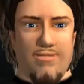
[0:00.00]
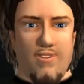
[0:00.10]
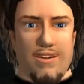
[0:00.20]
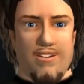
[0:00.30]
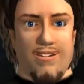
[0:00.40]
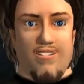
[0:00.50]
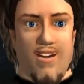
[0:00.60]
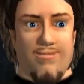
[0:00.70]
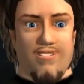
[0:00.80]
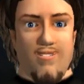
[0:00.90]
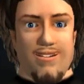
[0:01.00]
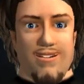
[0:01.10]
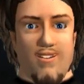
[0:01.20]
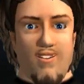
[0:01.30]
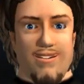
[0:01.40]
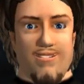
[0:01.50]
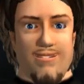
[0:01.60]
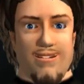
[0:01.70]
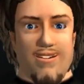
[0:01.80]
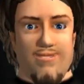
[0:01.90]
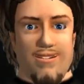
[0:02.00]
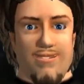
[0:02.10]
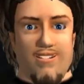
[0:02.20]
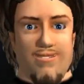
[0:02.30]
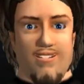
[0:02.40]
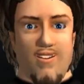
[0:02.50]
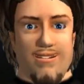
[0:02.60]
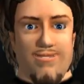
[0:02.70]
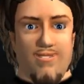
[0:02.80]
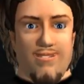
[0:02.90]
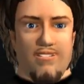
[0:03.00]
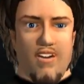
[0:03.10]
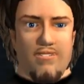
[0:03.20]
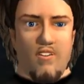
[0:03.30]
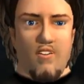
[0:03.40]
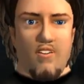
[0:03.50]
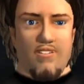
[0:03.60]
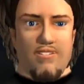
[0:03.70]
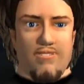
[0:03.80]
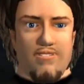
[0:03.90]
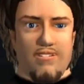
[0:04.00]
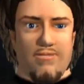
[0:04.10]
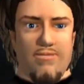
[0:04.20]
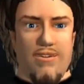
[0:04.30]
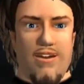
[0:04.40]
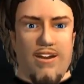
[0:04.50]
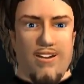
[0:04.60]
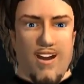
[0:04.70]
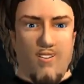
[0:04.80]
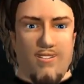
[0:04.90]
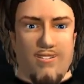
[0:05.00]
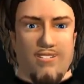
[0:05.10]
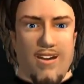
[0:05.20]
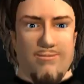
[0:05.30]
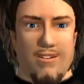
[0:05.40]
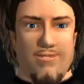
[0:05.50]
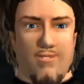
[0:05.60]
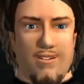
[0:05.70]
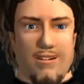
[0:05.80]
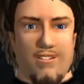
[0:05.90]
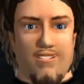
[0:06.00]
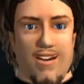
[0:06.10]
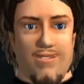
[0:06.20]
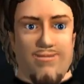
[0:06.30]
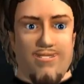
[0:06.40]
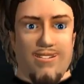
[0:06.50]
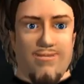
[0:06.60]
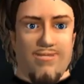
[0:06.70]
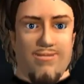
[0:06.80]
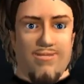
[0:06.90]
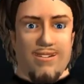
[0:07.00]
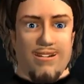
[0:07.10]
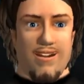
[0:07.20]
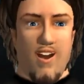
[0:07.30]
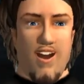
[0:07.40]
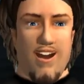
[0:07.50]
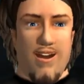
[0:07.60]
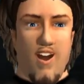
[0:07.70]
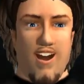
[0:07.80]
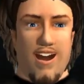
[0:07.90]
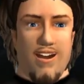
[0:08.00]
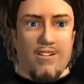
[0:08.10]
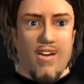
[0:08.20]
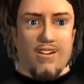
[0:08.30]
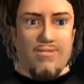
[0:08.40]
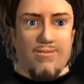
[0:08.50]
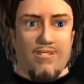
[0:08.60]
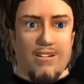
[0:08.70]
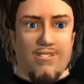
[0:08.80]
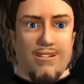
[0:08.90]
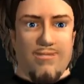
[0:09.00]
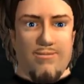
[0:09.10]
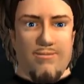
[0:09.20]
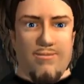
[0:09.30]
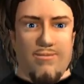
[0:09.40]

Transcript: Crazy Talk creates real talking actors from virtual worlds. Download a copy of Crazy Talk free and see what your avatar has to say.